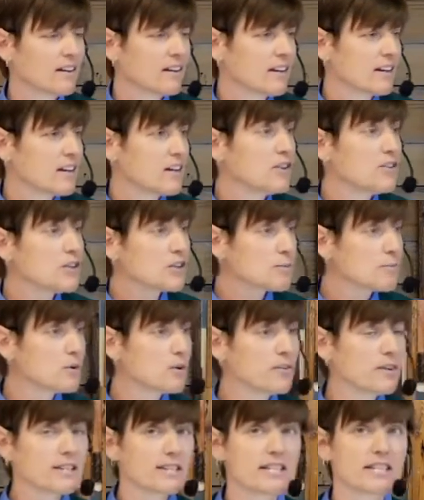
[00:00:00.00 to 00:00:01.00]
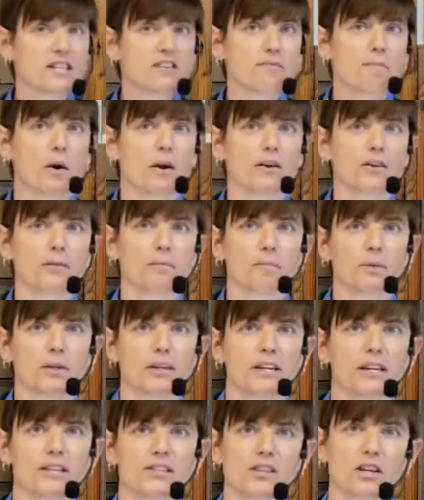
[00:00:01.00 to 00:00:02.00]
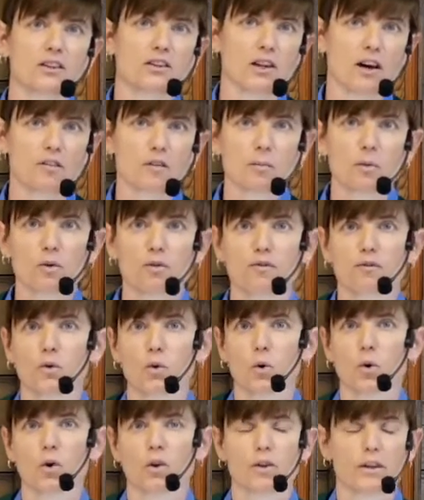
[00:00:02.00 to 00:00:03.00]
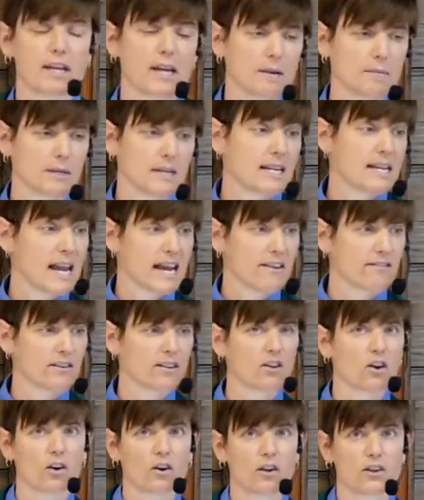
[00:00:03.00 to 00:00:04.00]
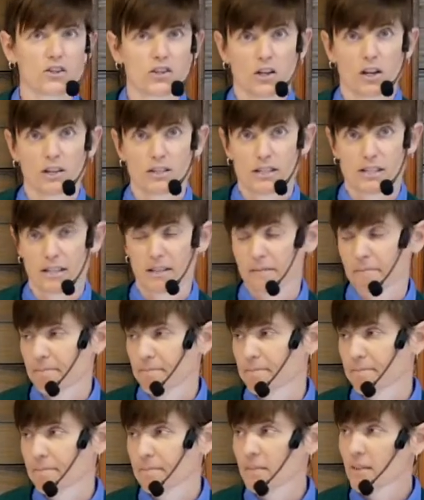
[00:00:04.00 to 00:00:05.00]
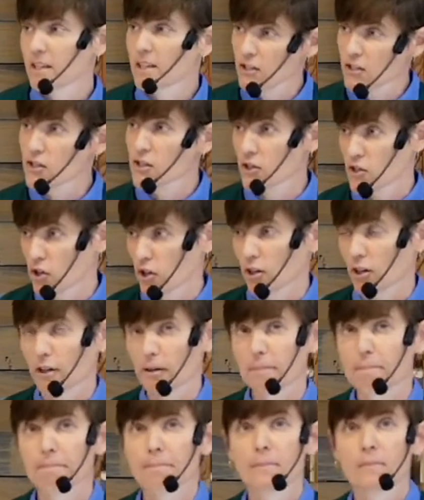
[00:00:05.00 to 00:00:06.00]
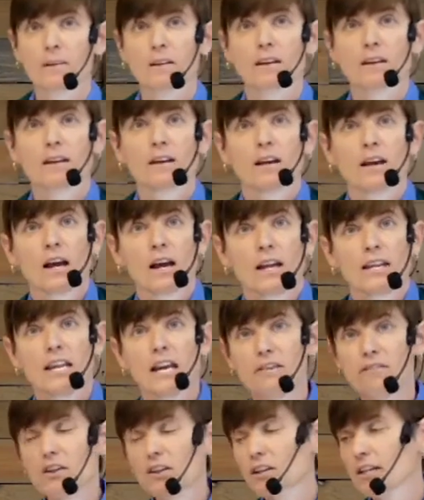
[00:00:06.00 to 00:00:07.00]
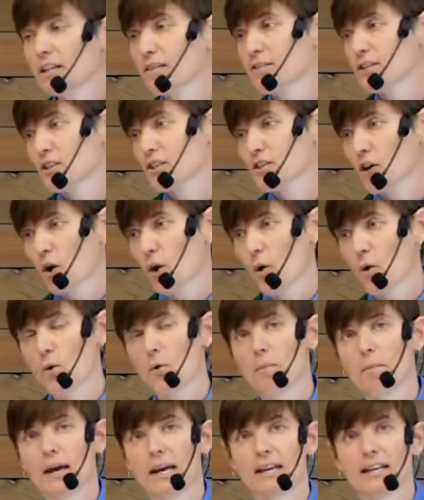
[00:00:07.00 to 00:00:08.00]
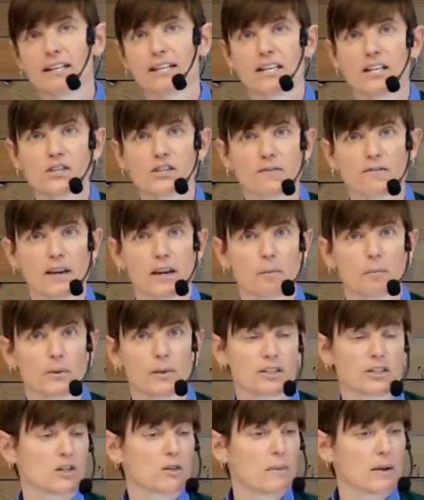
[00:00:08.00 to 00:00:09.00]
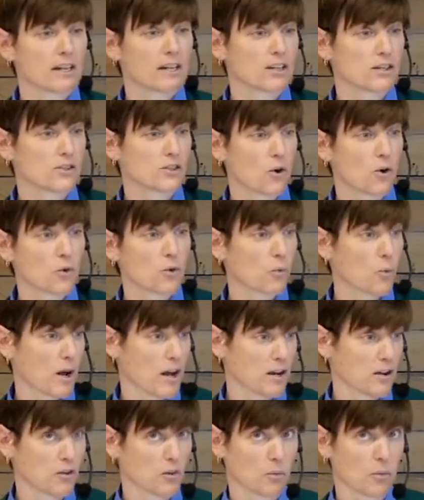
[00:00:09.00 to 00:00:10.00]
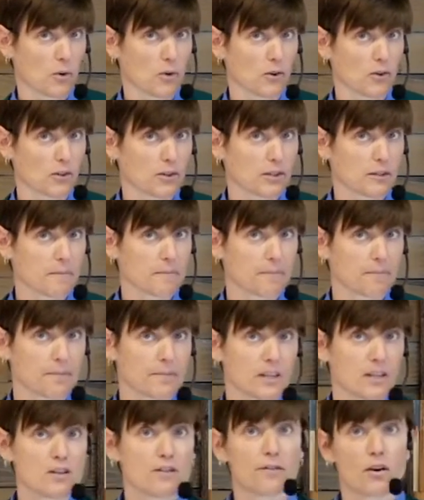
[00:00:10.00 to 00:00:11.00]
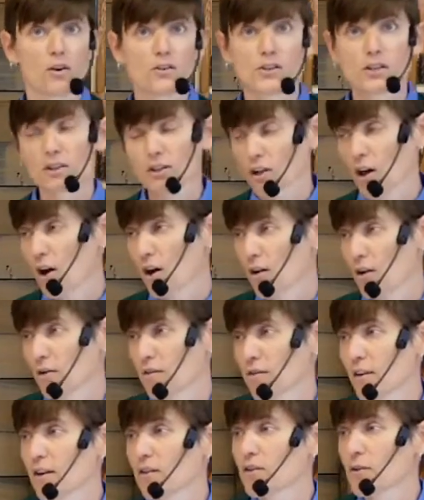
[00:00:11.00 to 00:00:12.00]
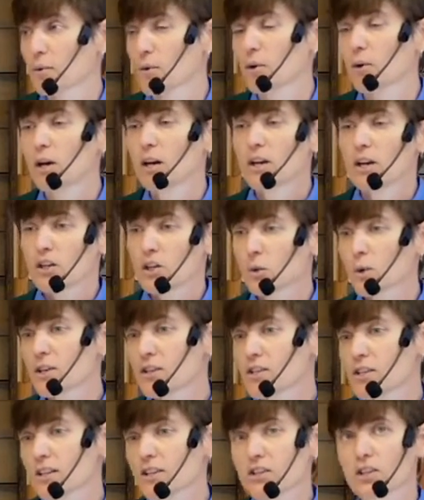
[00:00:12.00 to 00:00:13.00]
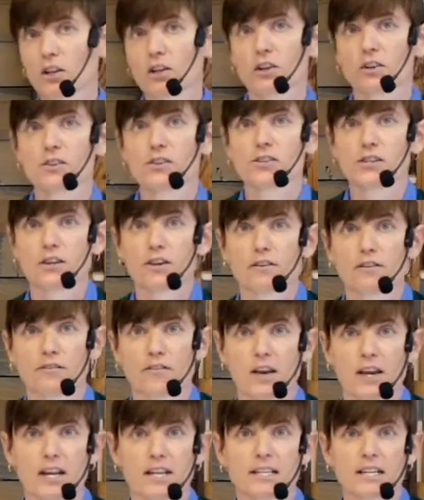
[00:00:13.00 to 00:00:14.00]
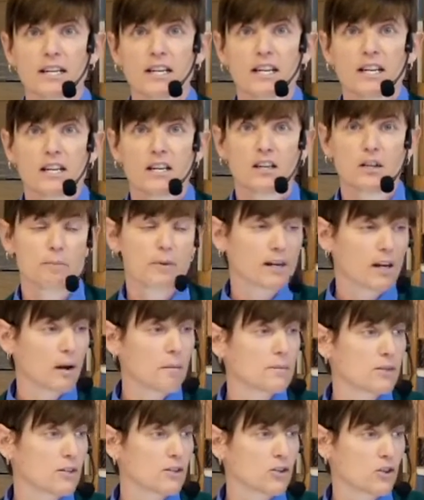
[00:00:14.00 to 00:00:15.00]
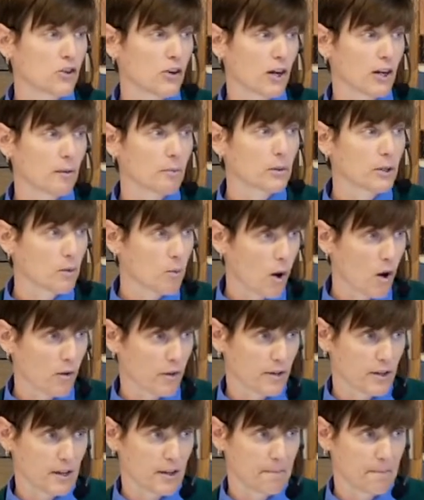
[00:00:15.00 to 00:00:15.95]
In this movie, Steve Martin plays a lovable fool named Navin R. Johnson. He's the jerk. Navin leaves his home and his family to make his own way in the world. He falls in love, and through twists and turns of fate, he becomes incredibly wealthy.